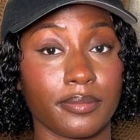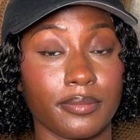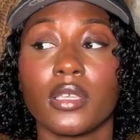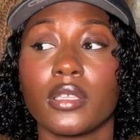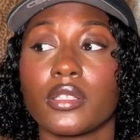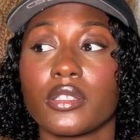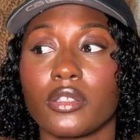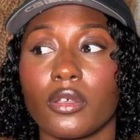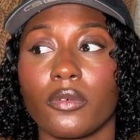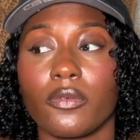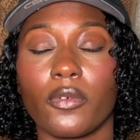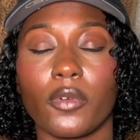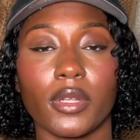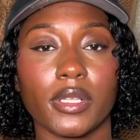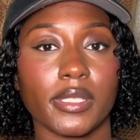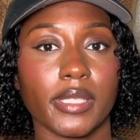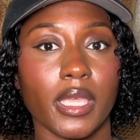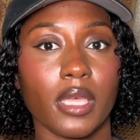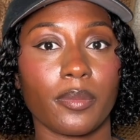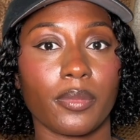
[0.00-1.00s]
So for
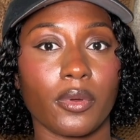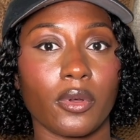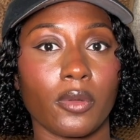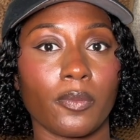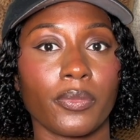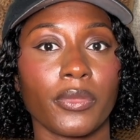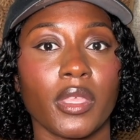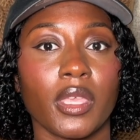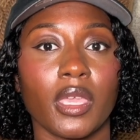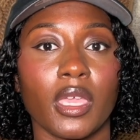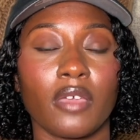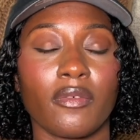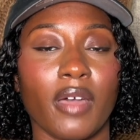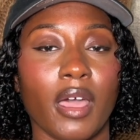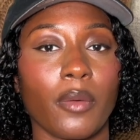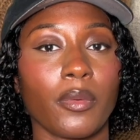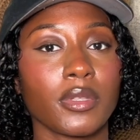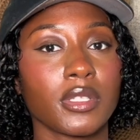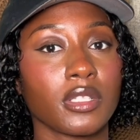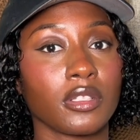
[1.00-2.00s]
example, if I
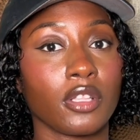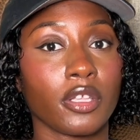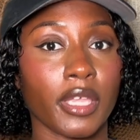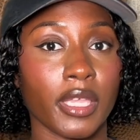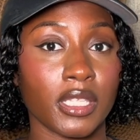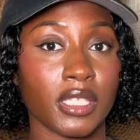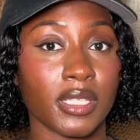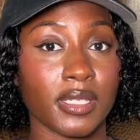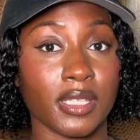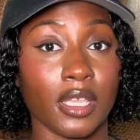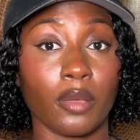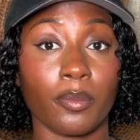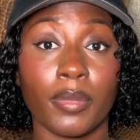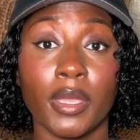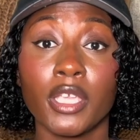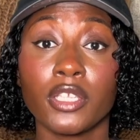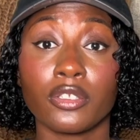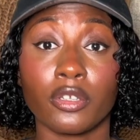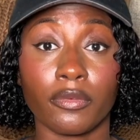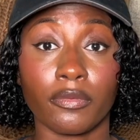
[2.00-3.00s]
was looking to sell
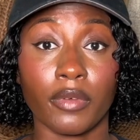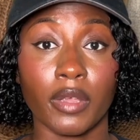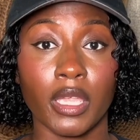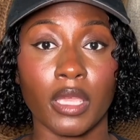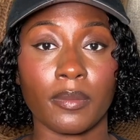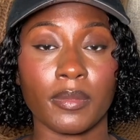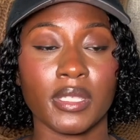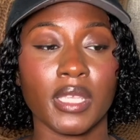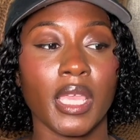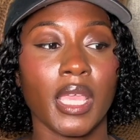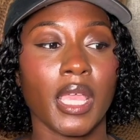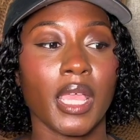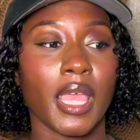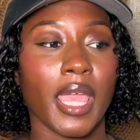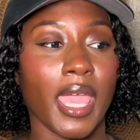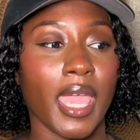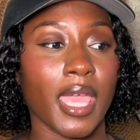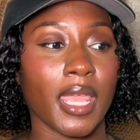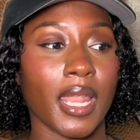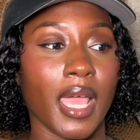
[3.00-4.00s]
picture frames
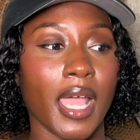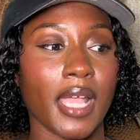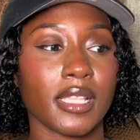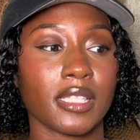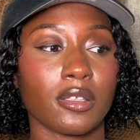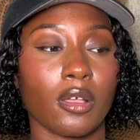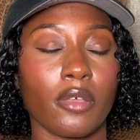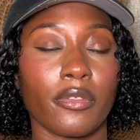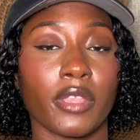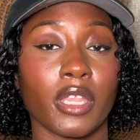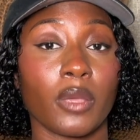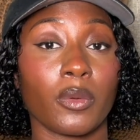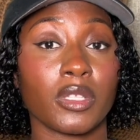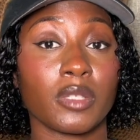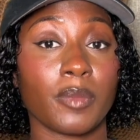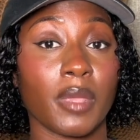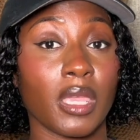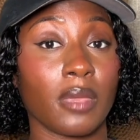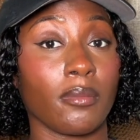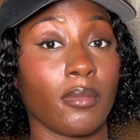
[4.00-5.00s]
and I saw that it was
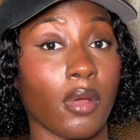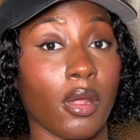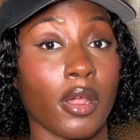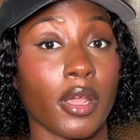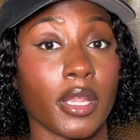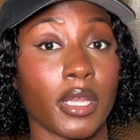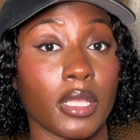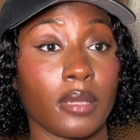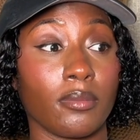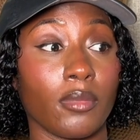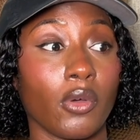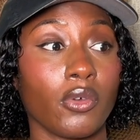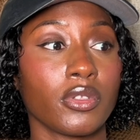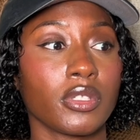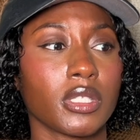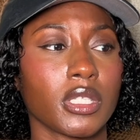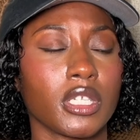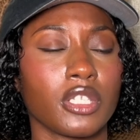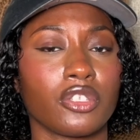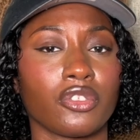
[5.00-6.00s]
being marketed
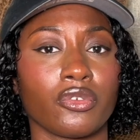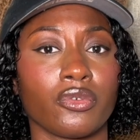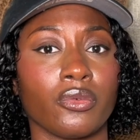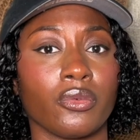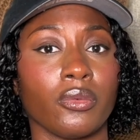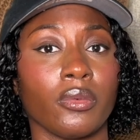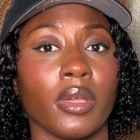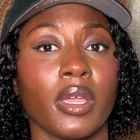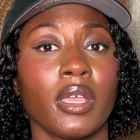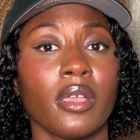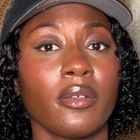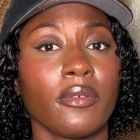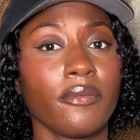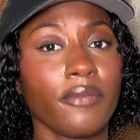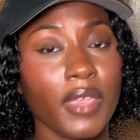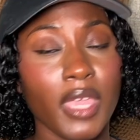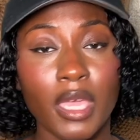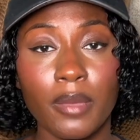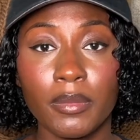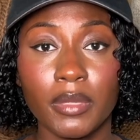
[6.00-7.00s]
mostly to
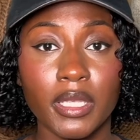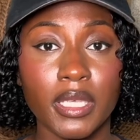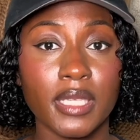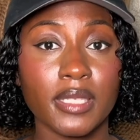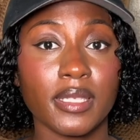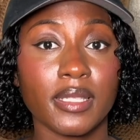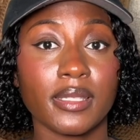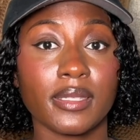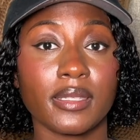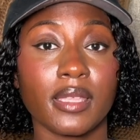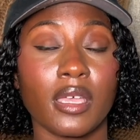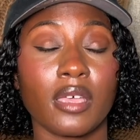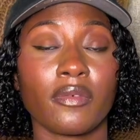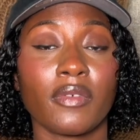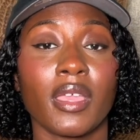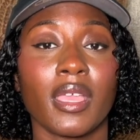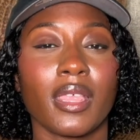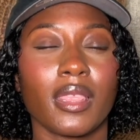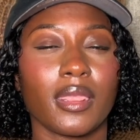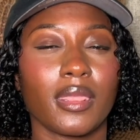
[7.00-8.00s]
families and stuff,
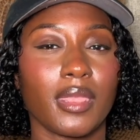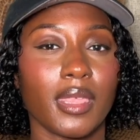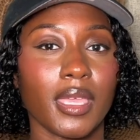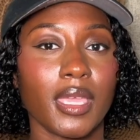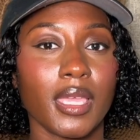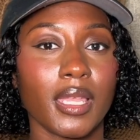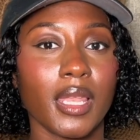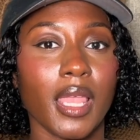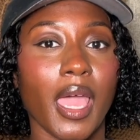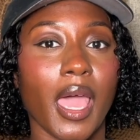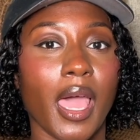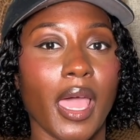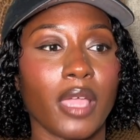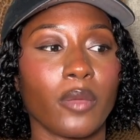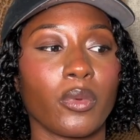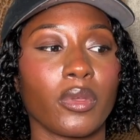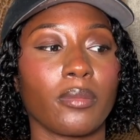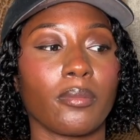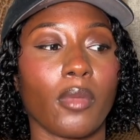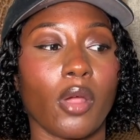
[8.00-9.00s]
then I
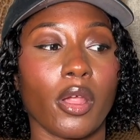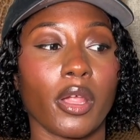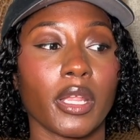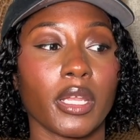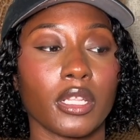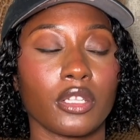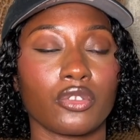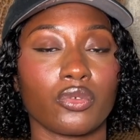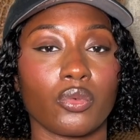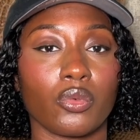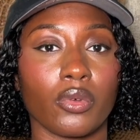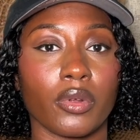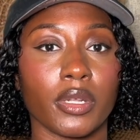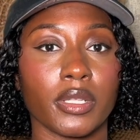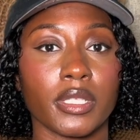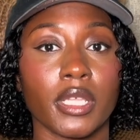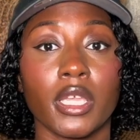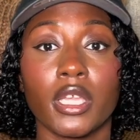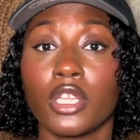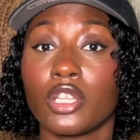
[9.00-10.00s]
would market it towards
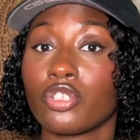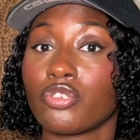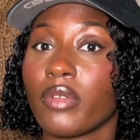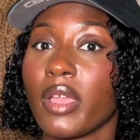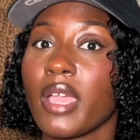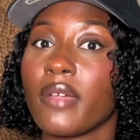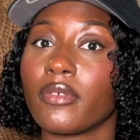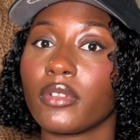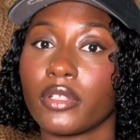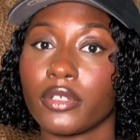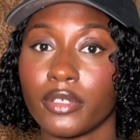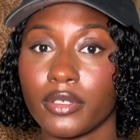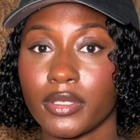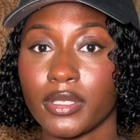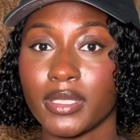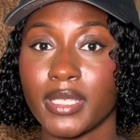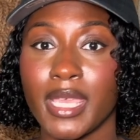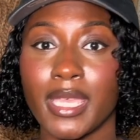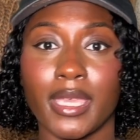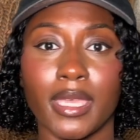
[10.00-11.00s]
travelers
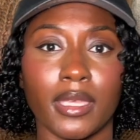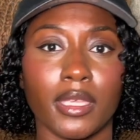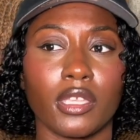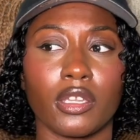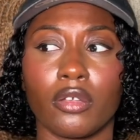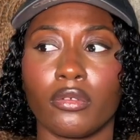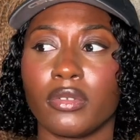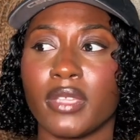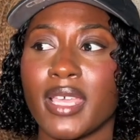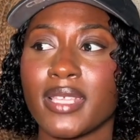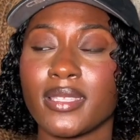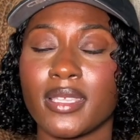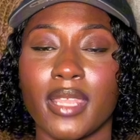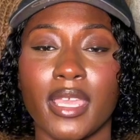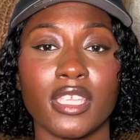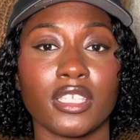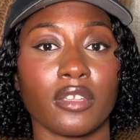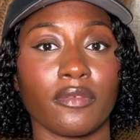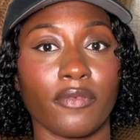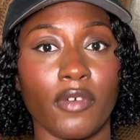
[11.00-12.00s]
taking,
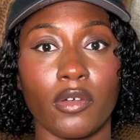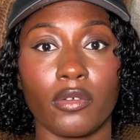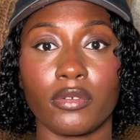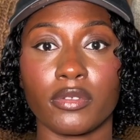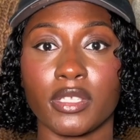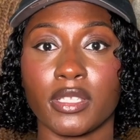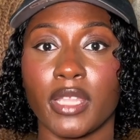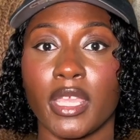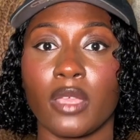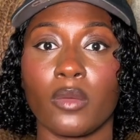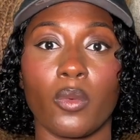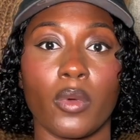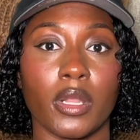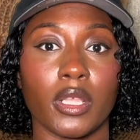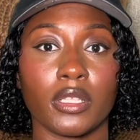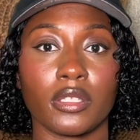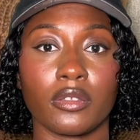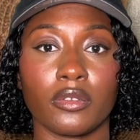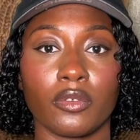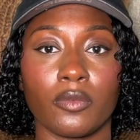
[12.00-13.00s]
destination photos that they wanted
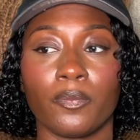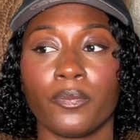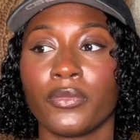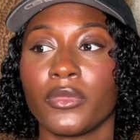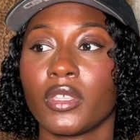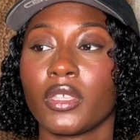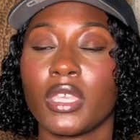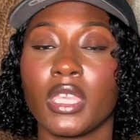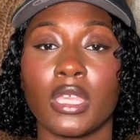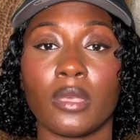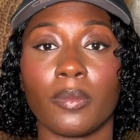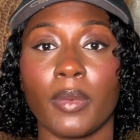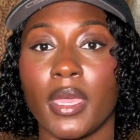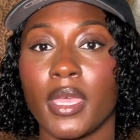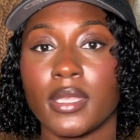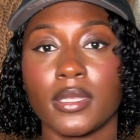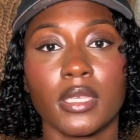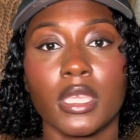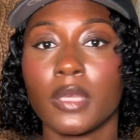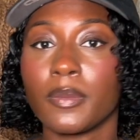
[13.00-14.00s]
to keep
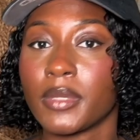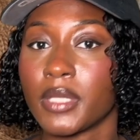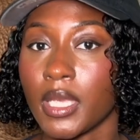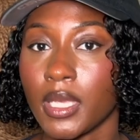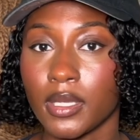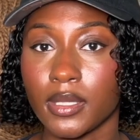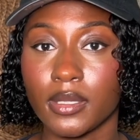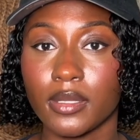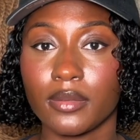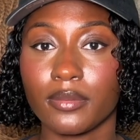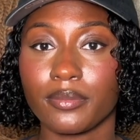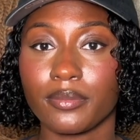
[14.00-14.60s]
as keepsakes.